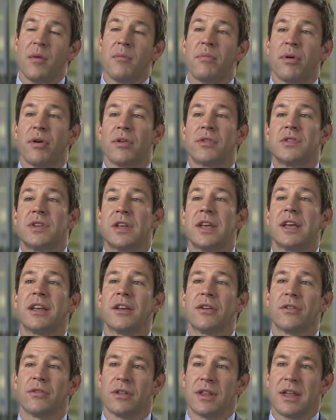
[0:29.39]

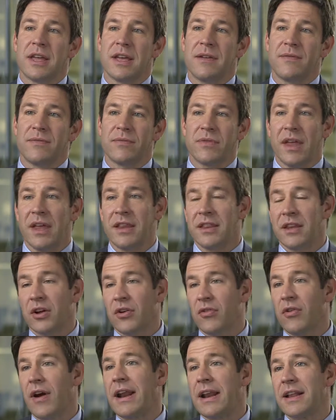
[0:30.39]
particularly in the
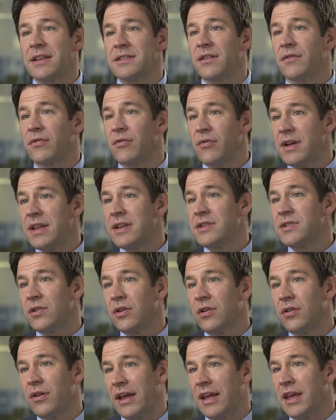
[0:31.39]
credits of
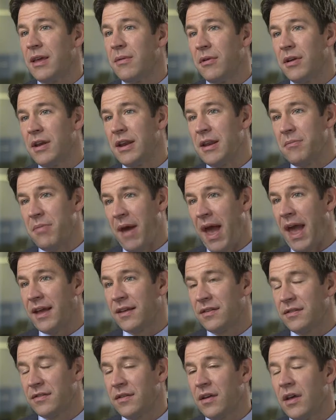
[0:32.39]
regional and community
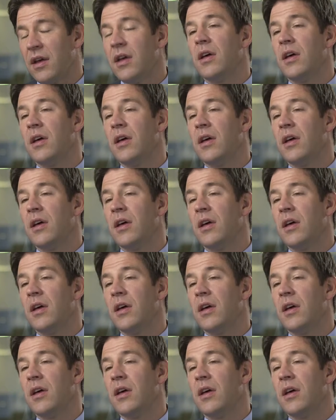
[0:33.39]
banks.